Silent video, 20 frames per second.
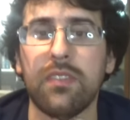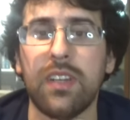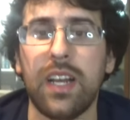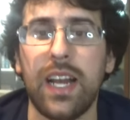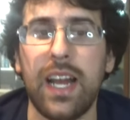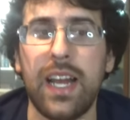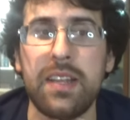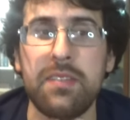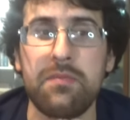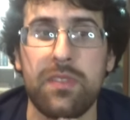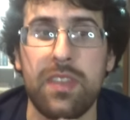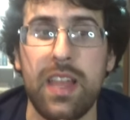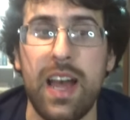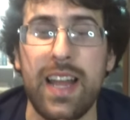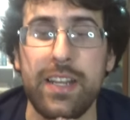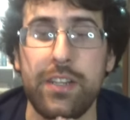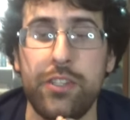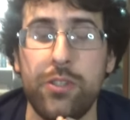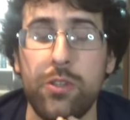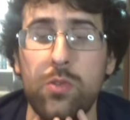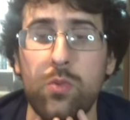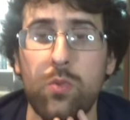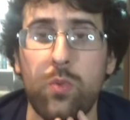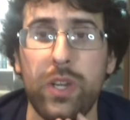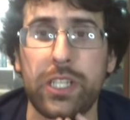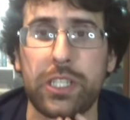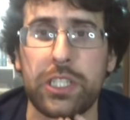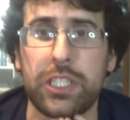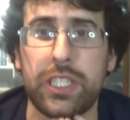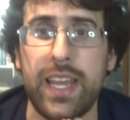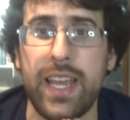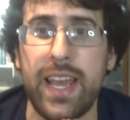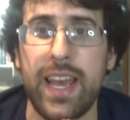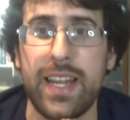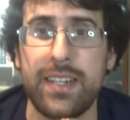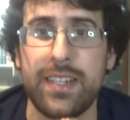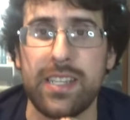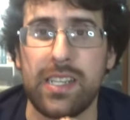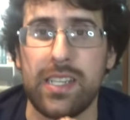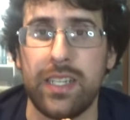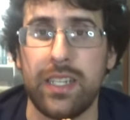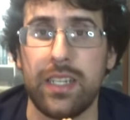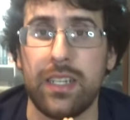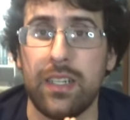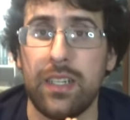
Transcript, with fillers: I, I do wish they had done